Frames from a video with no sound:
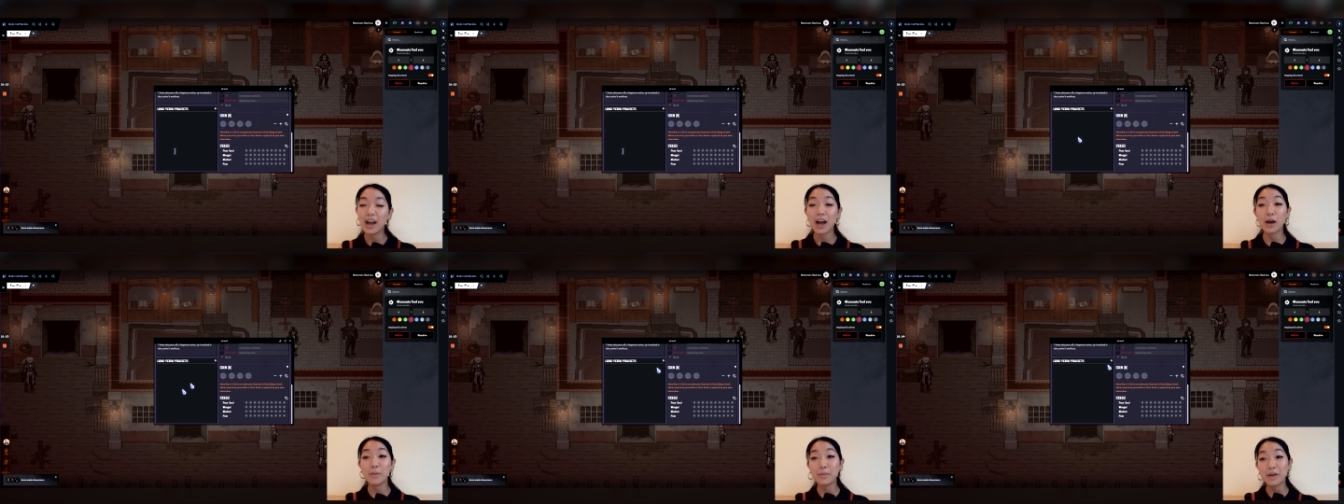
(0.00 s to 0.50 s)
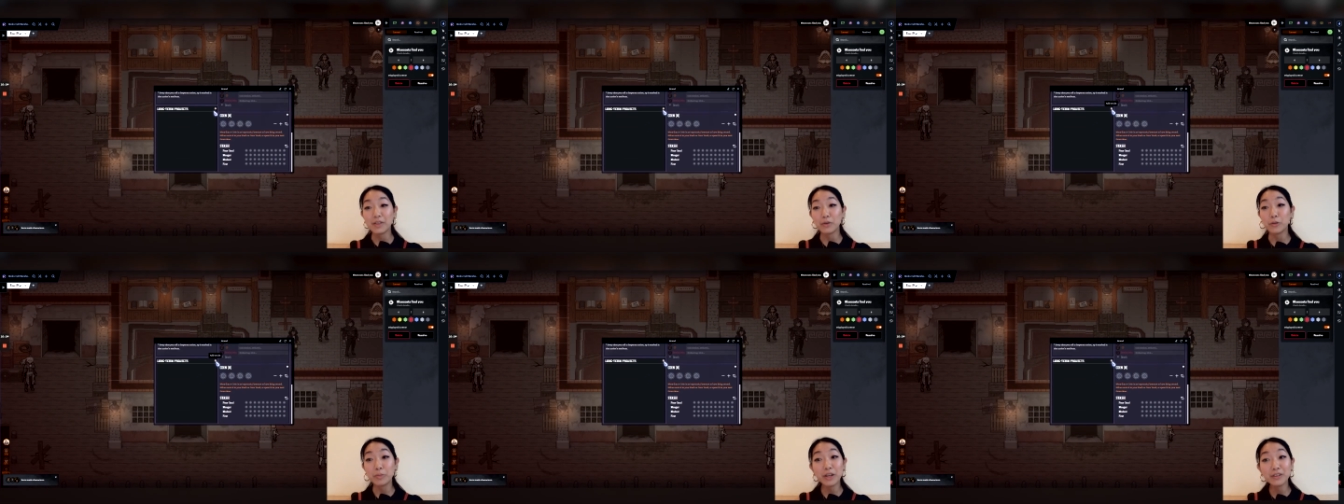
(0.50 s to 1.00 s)
and they
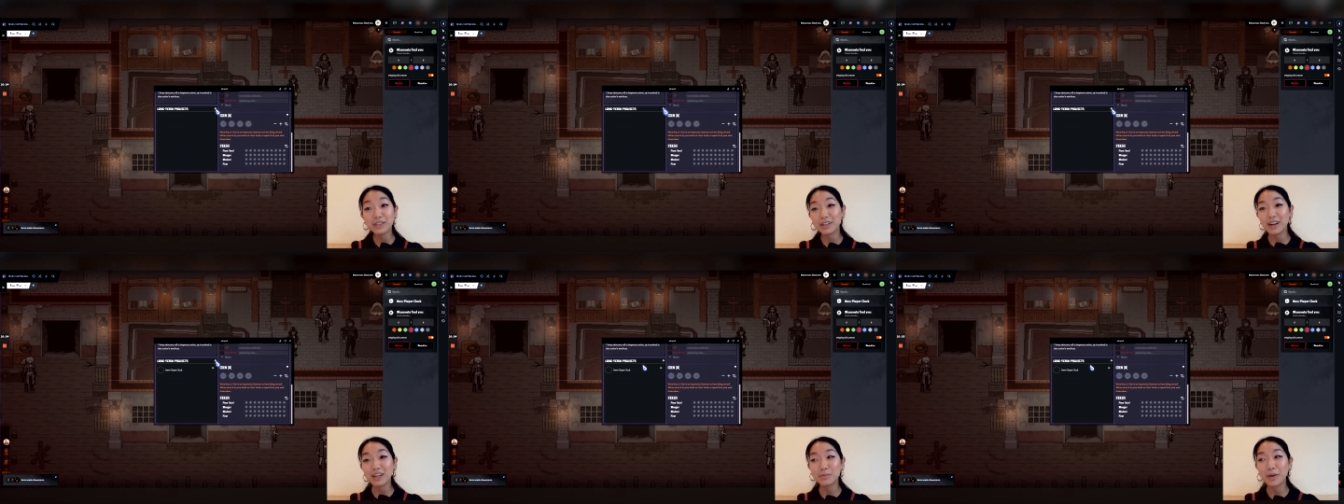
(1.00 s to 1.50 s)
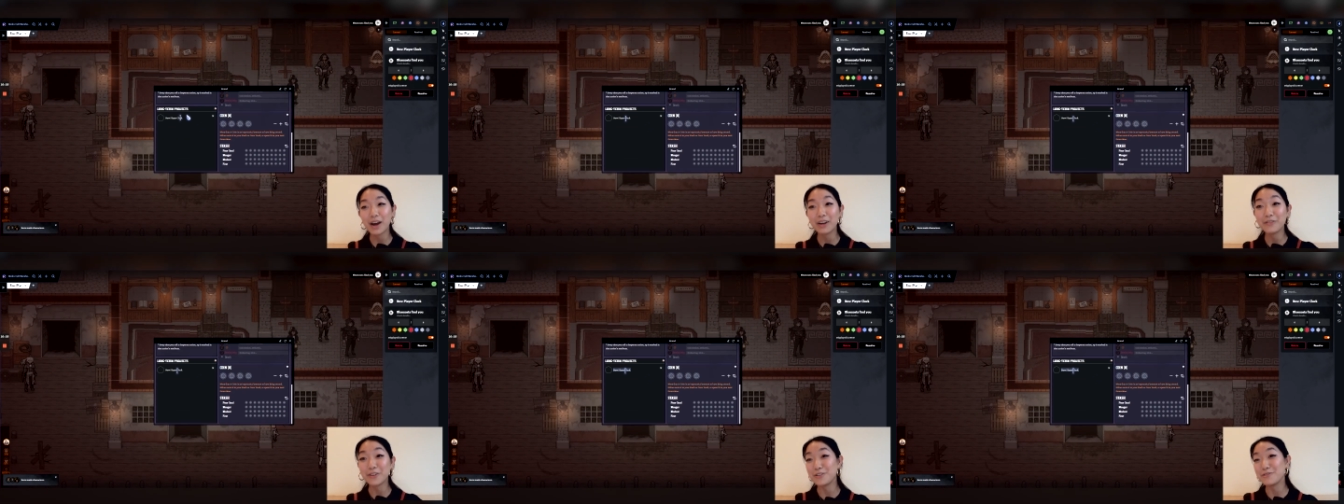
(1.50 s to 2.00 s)
will appear in the clocks pod
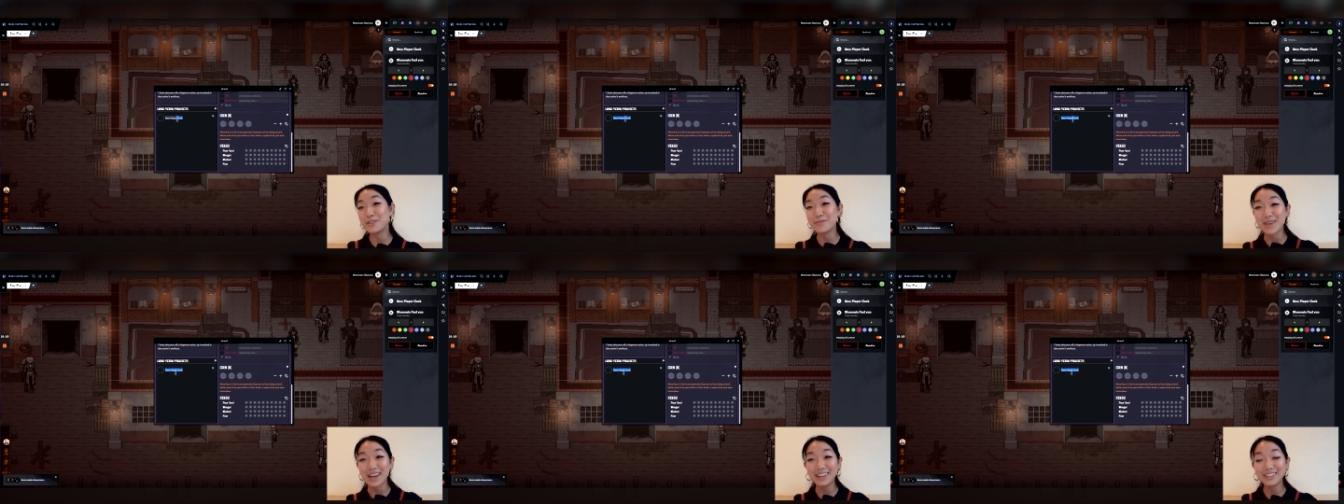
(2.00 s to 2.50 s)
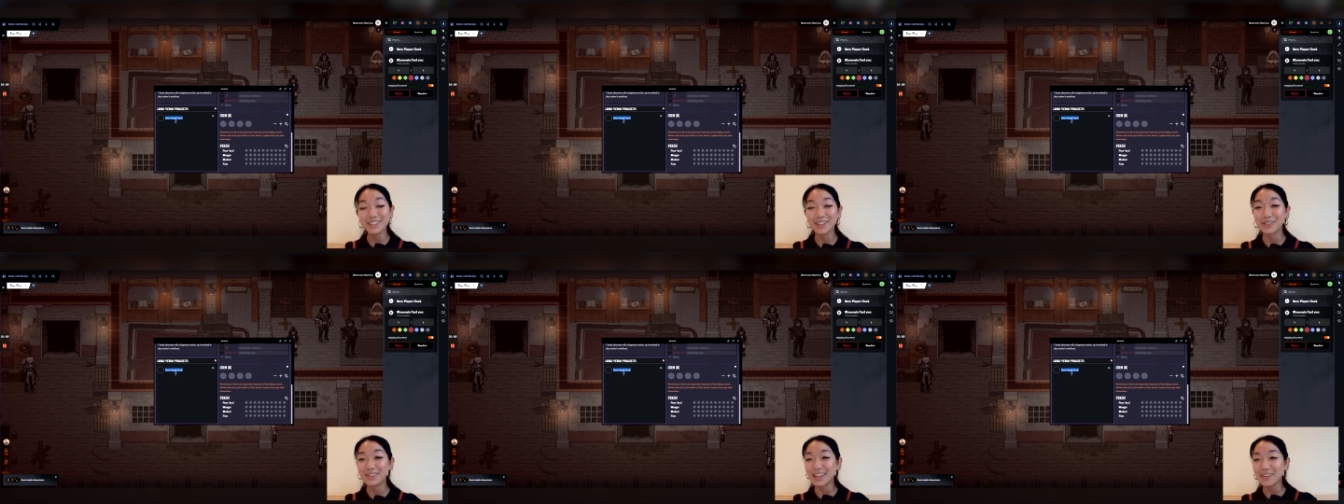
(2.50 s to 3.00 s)
for you to manage
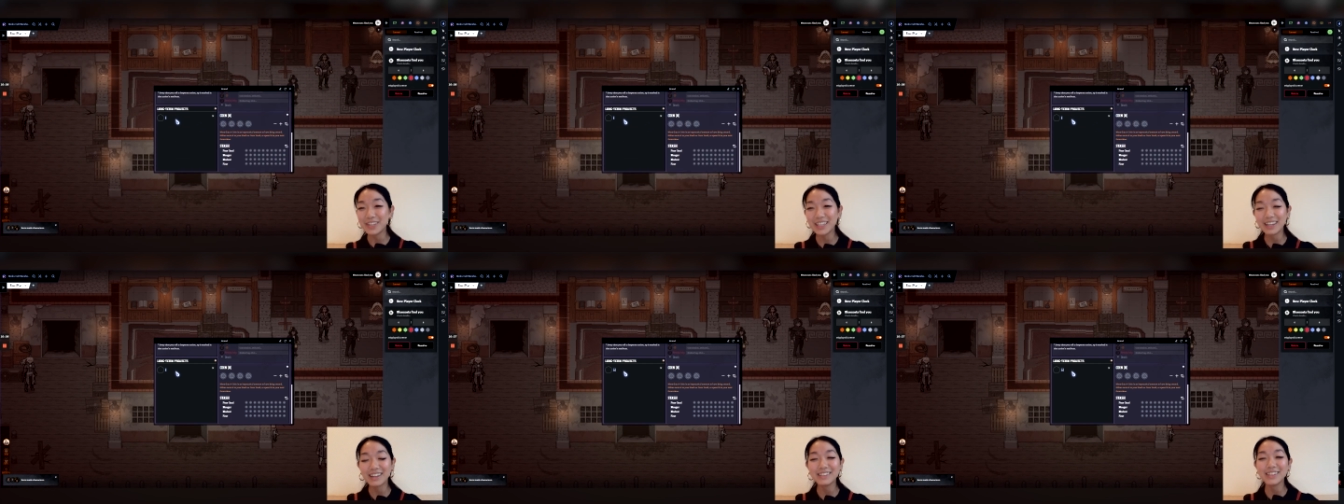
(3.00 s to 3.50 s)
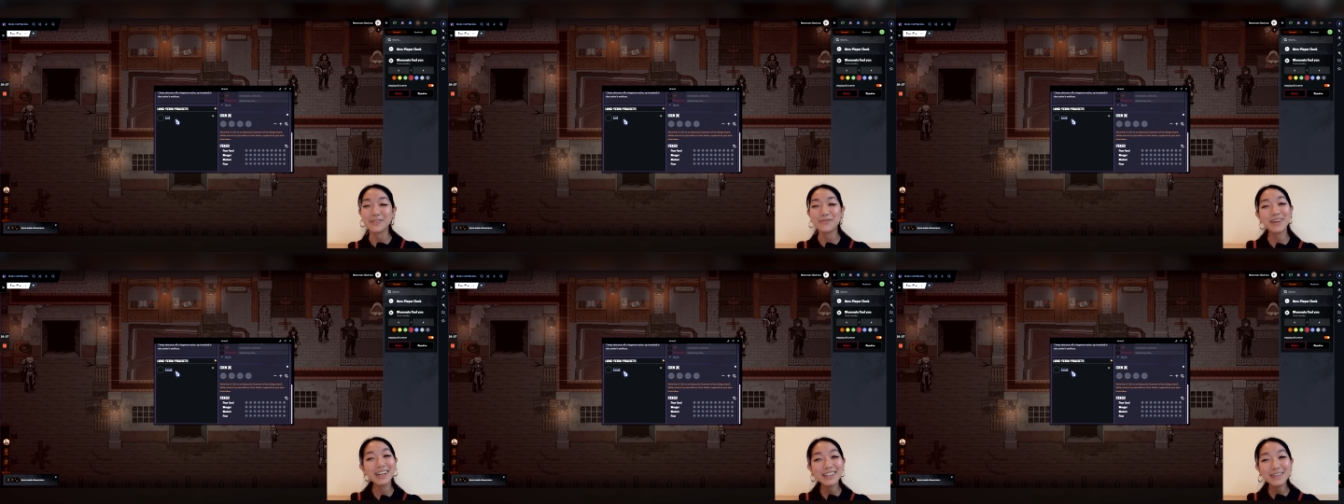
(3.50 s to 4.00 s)
along with everything else in
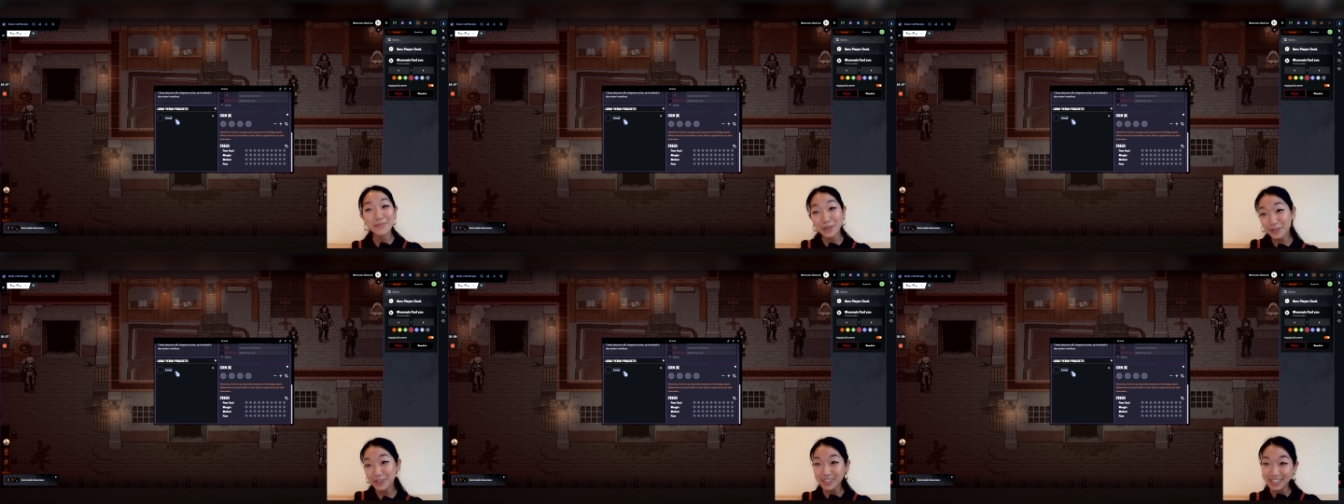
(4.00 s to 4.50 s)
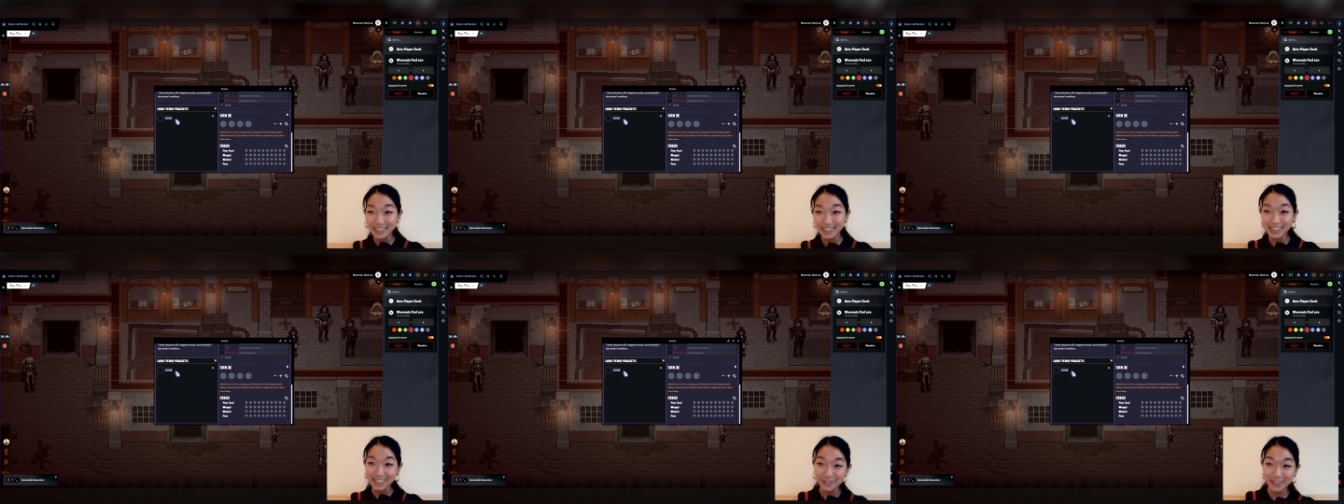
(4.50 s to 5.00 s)
one beautiful,
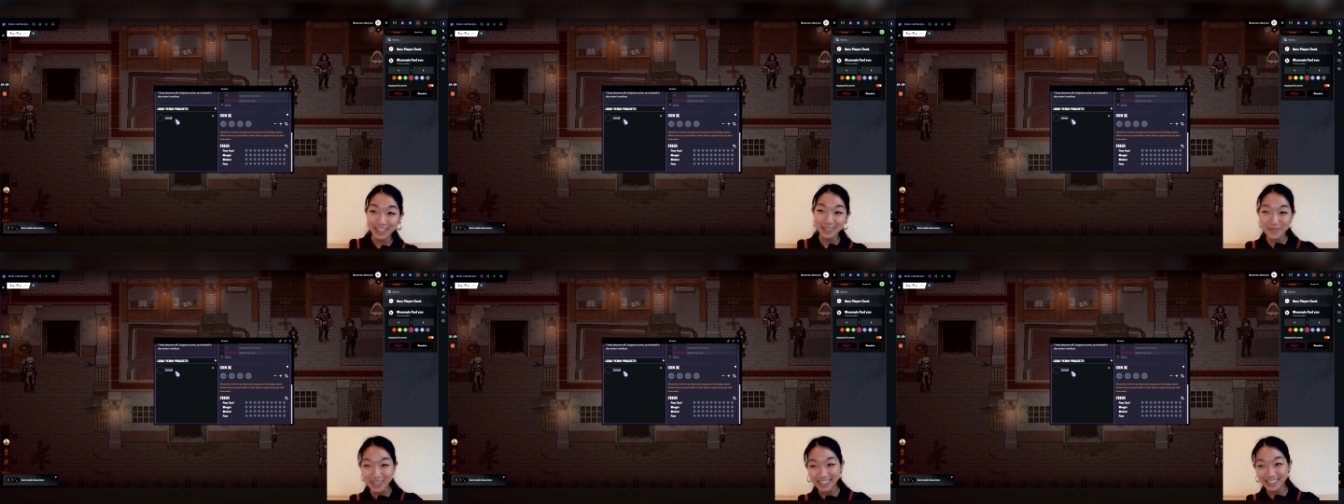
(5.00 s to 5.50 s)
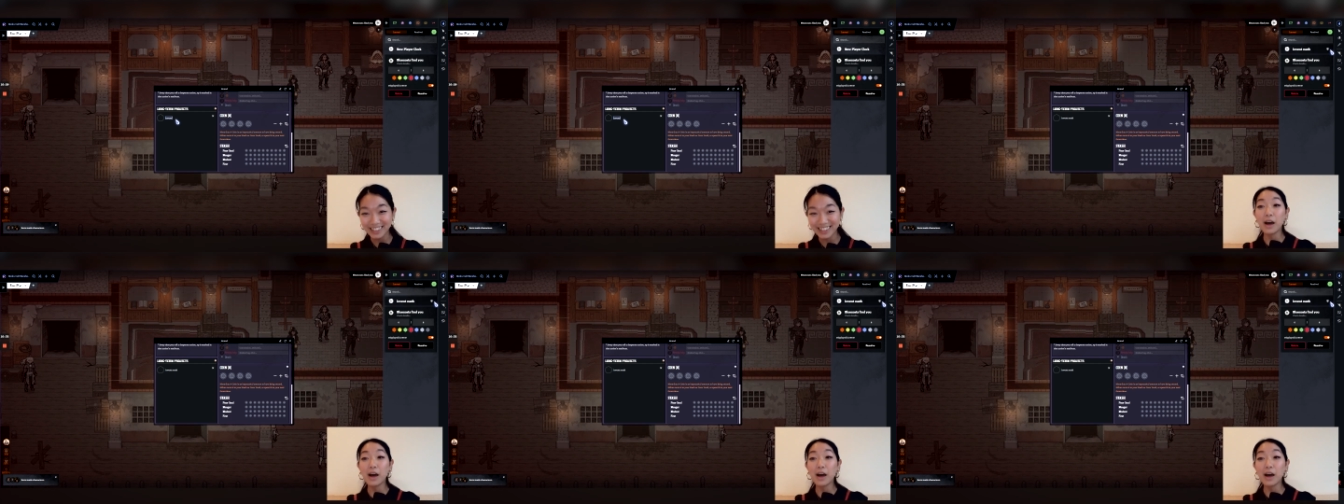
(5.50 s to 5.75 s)
easy, centralized place.